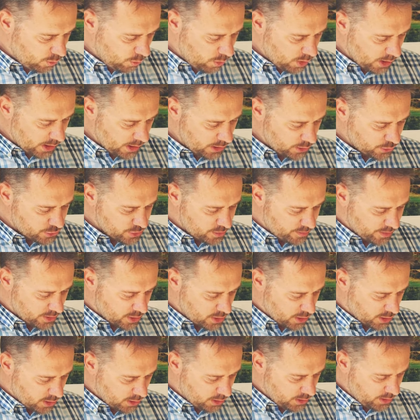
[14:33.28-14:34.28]
What else have I
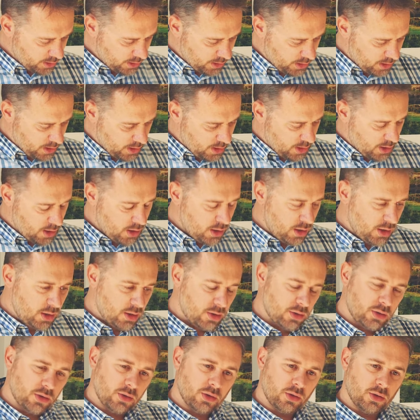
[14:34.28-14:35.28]
got?
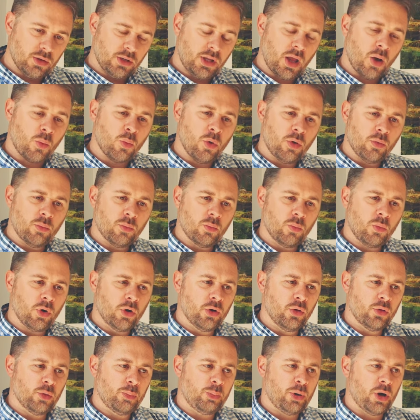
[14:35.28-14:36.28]
Yeah,
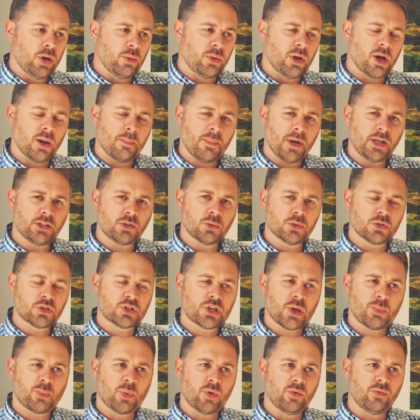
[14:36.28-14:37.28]
one other point, and I might do a
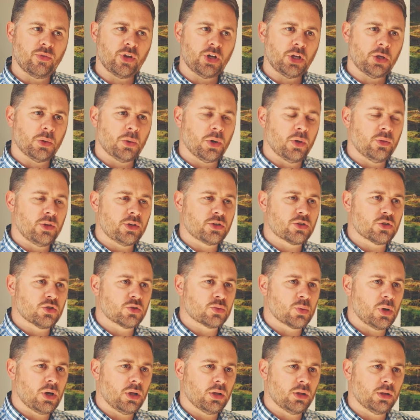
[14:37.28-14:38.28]
separate video on this
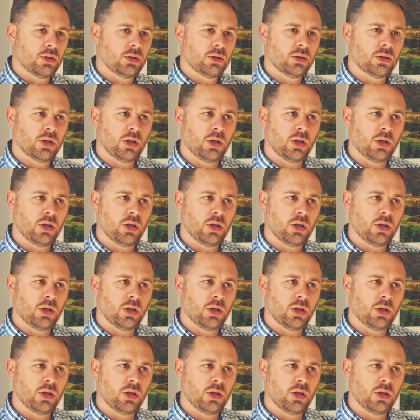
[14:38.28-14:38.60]
as well.